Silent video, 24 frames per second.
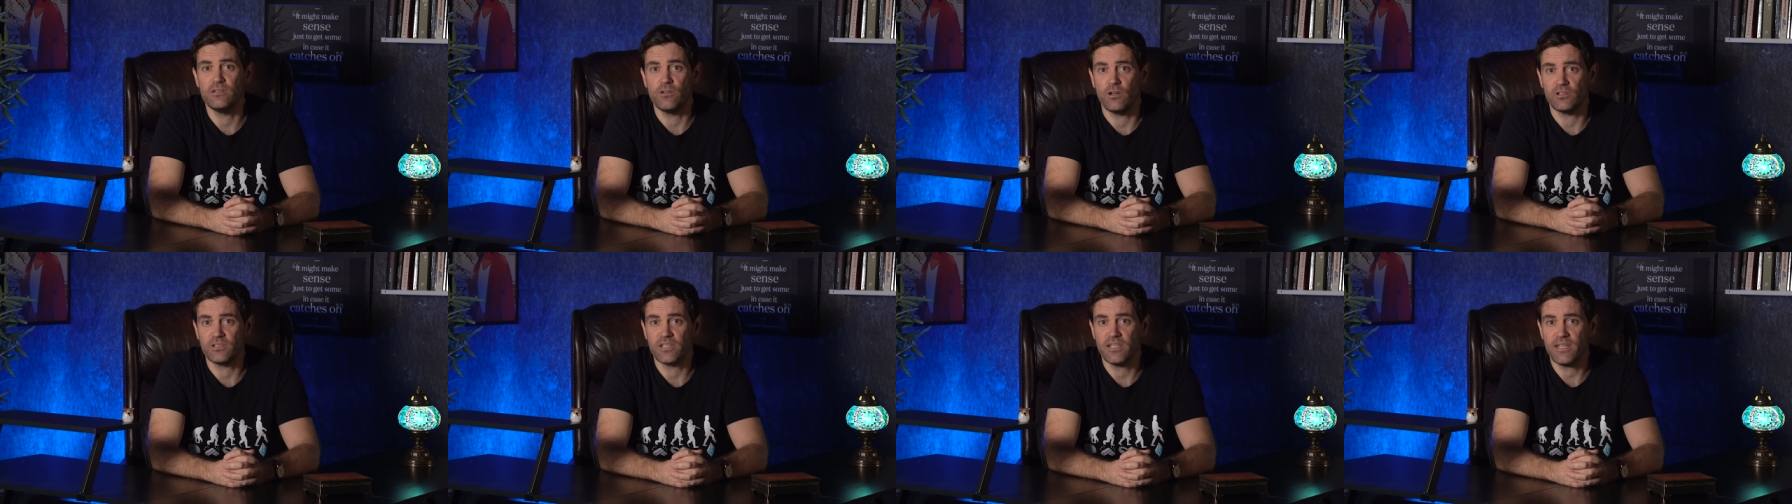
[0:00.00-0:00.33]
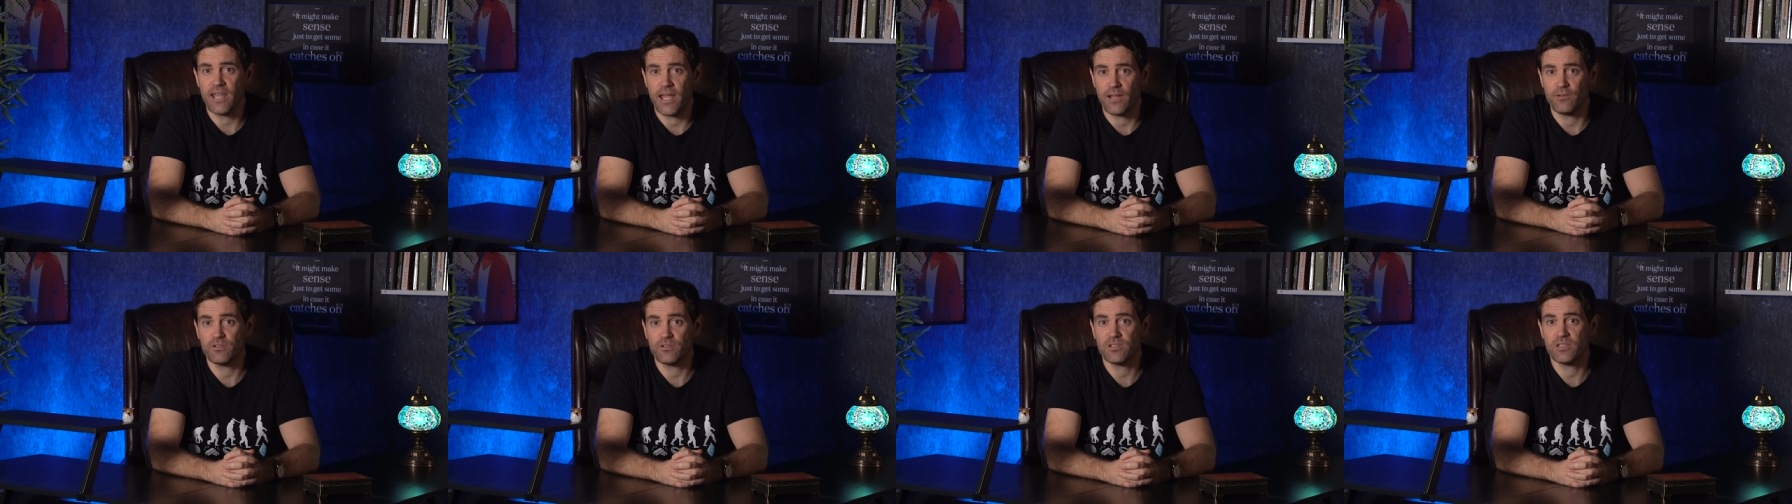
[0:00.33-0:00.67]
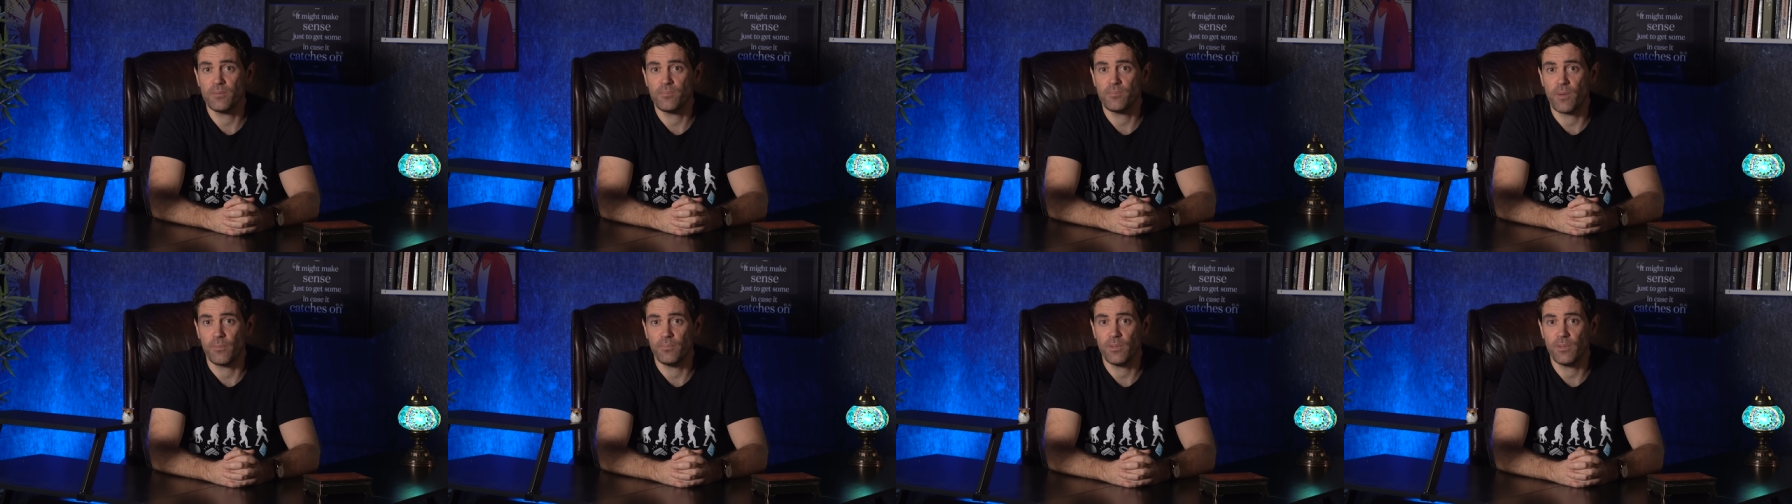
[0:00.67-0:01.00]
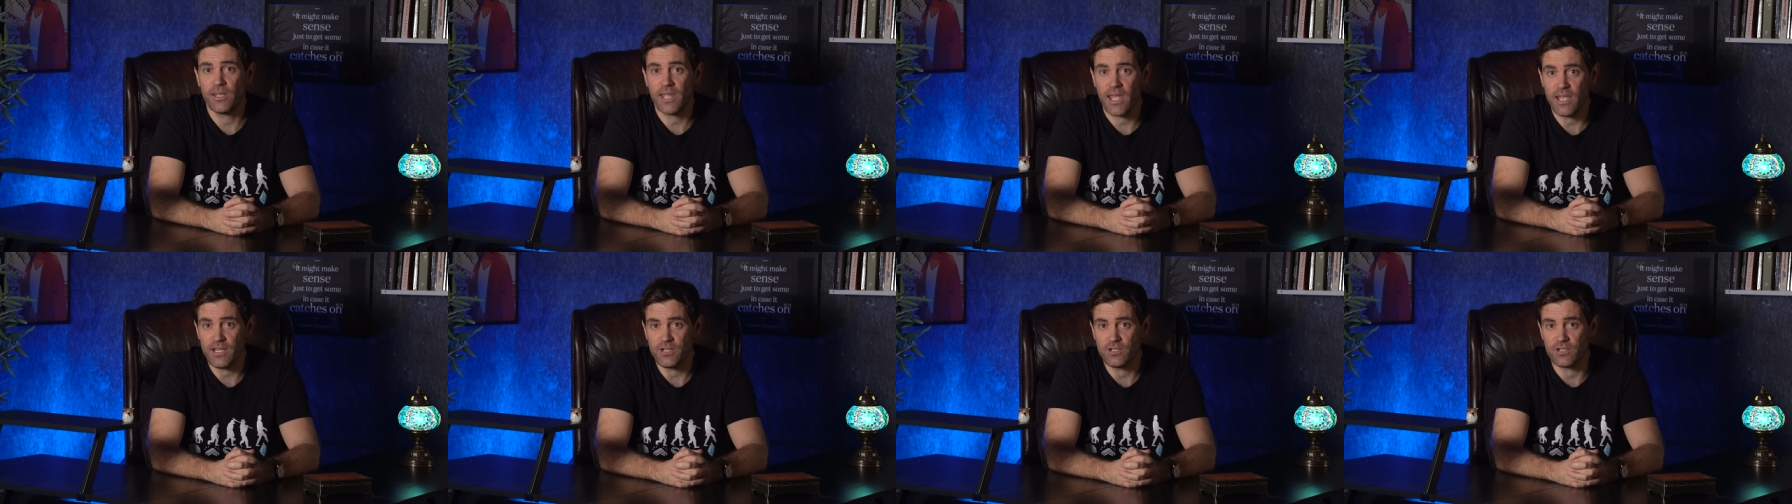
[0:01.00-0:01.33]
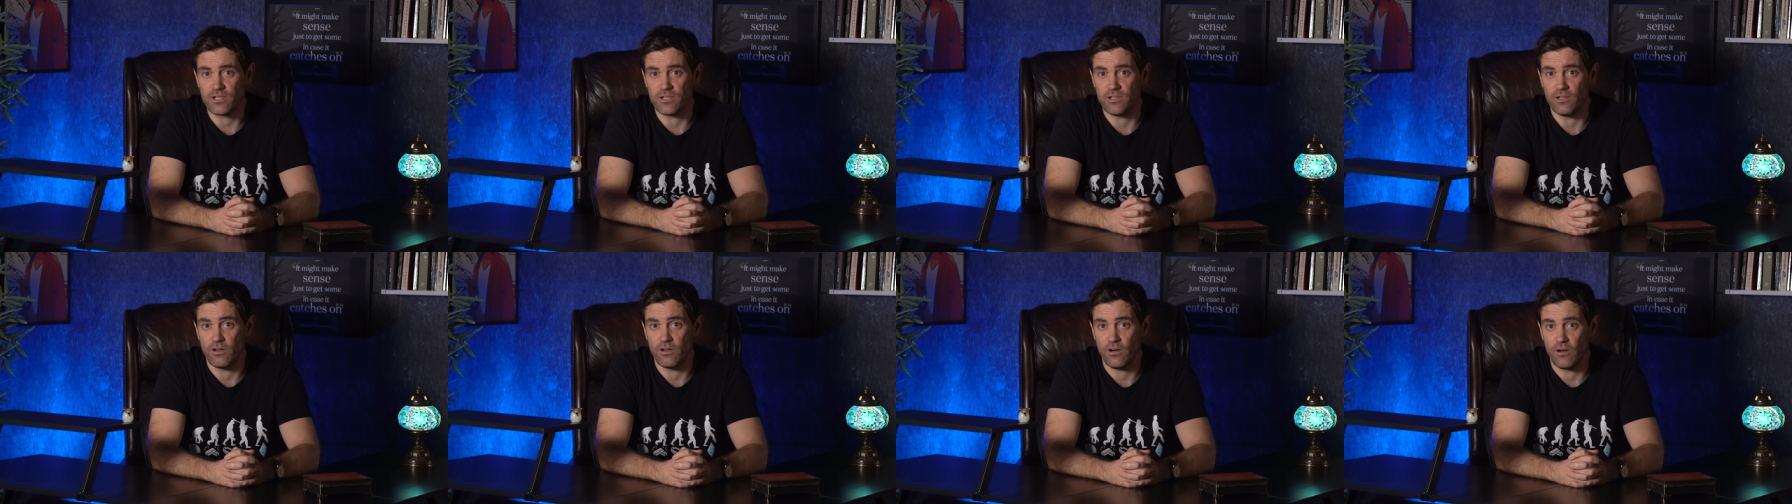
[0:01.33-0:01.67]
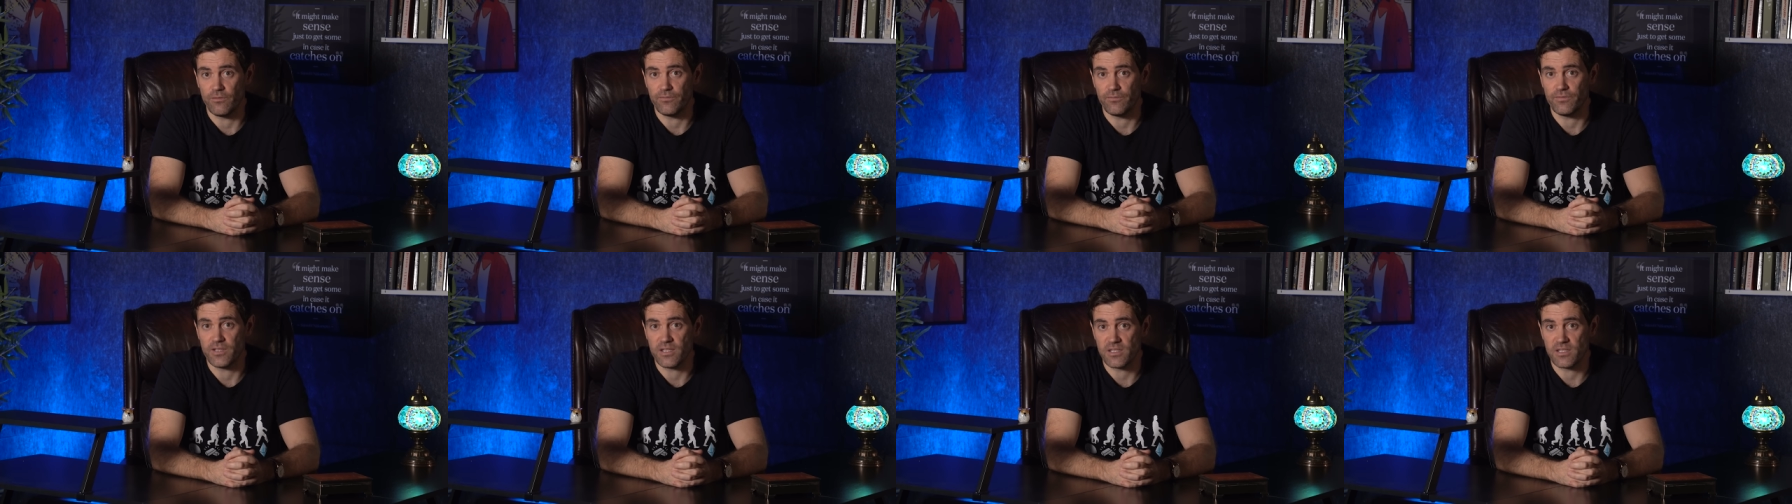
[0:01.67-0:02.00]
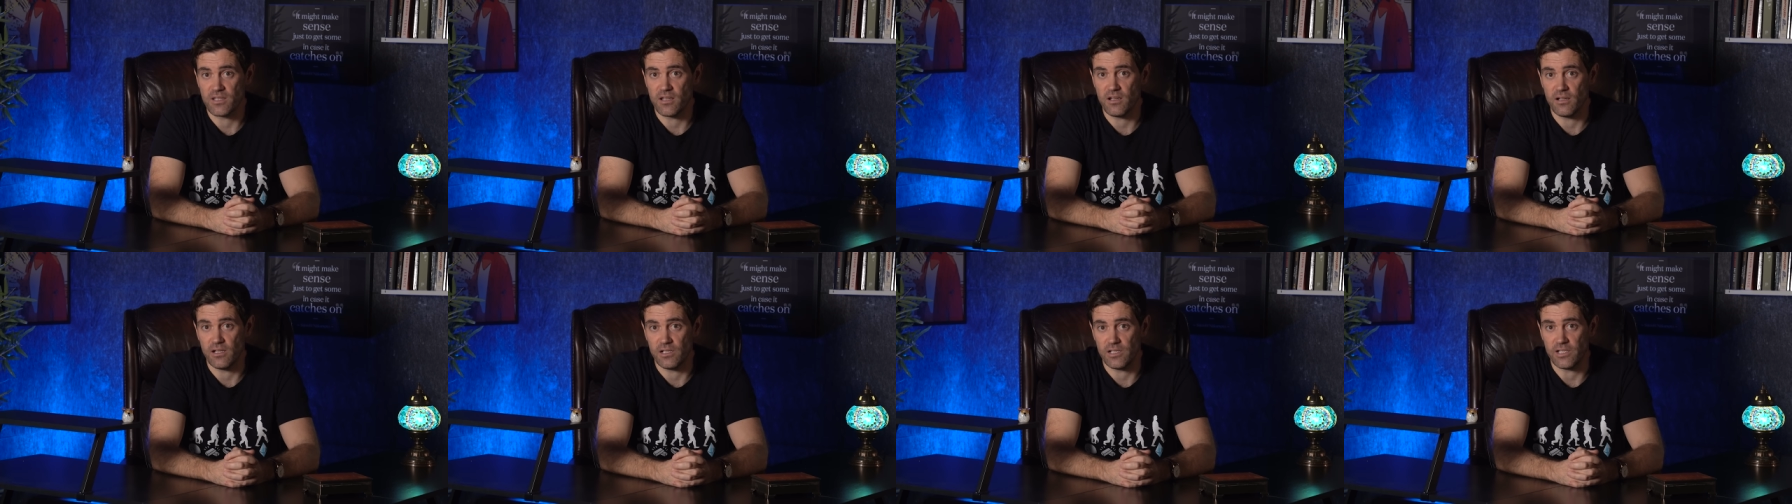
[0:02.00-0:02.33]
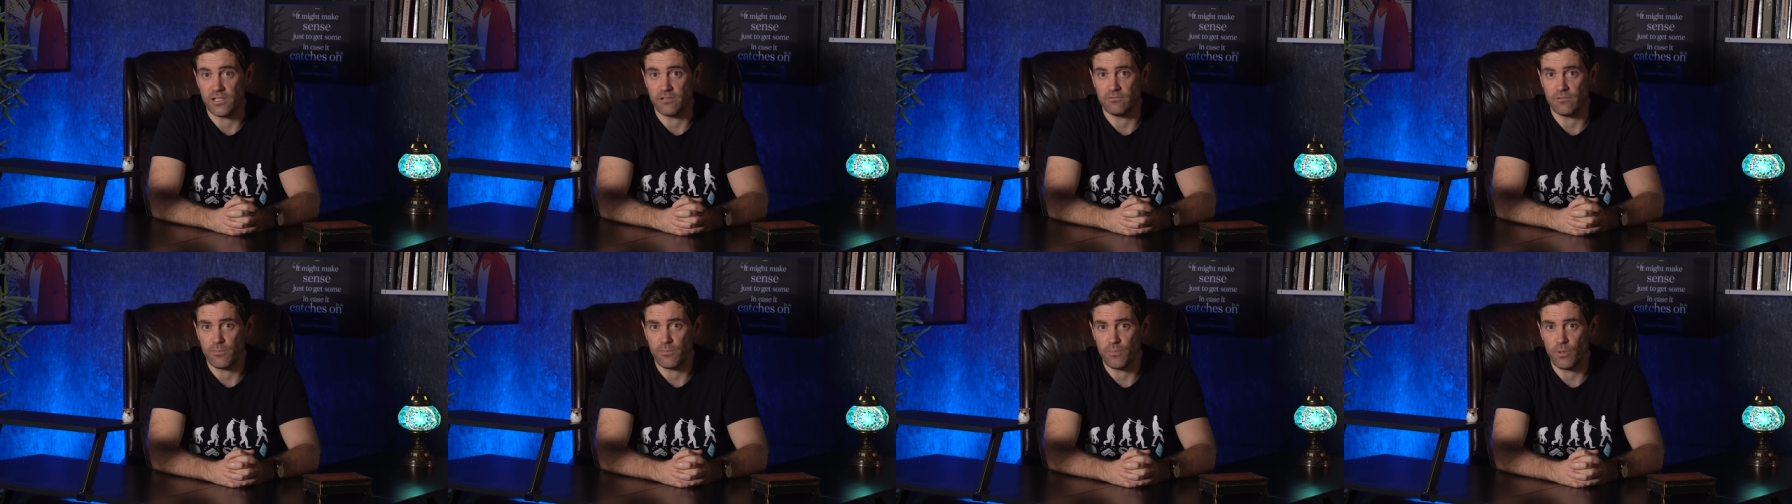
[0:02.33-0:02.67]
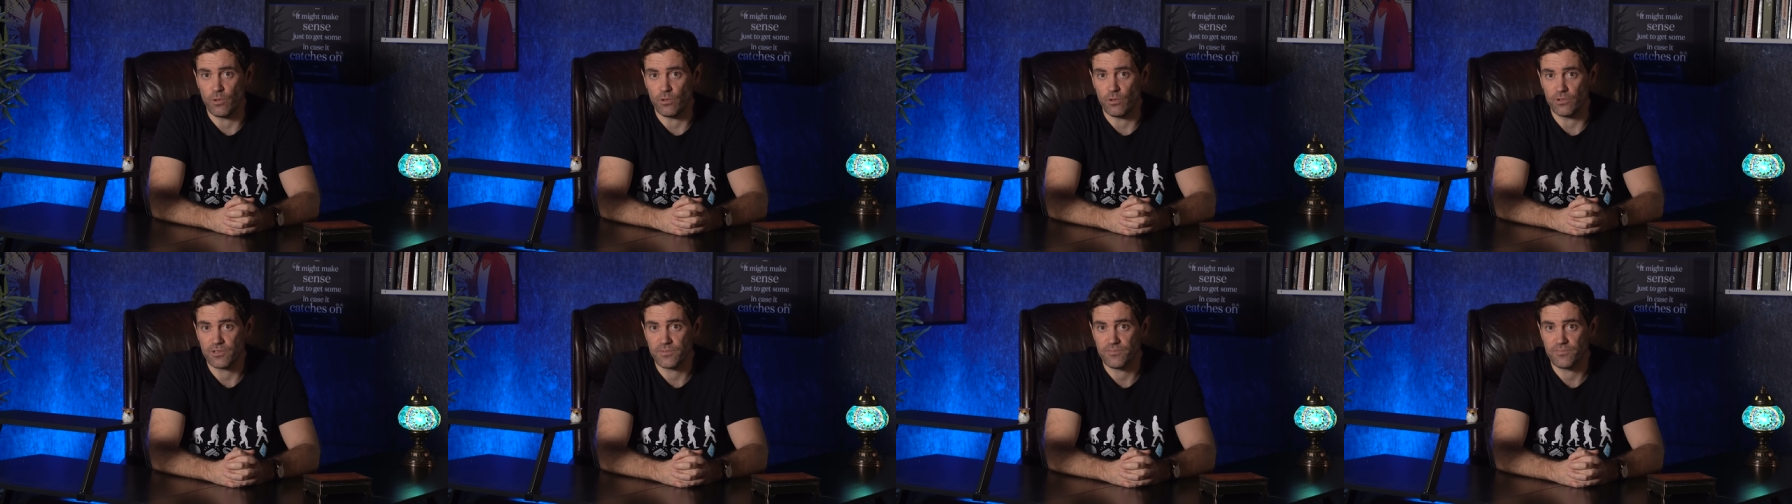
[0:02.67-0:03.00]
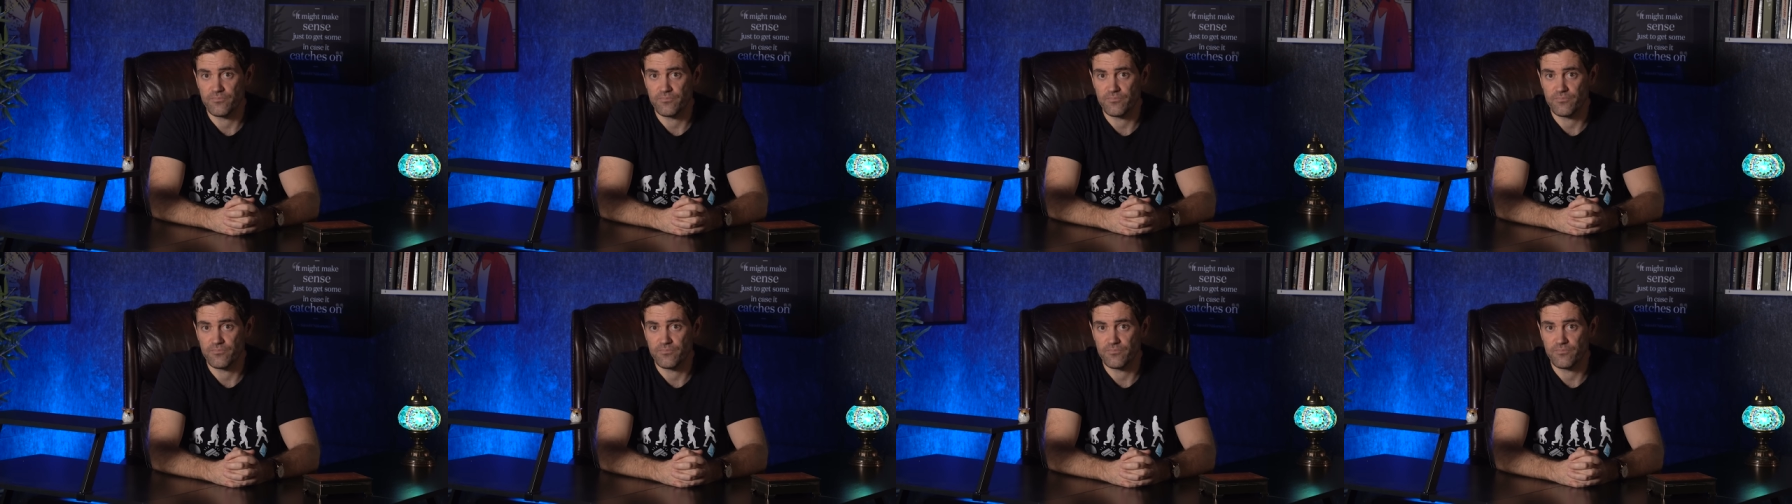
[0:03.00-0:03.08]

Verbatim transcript: not announce the publication of this earlier report.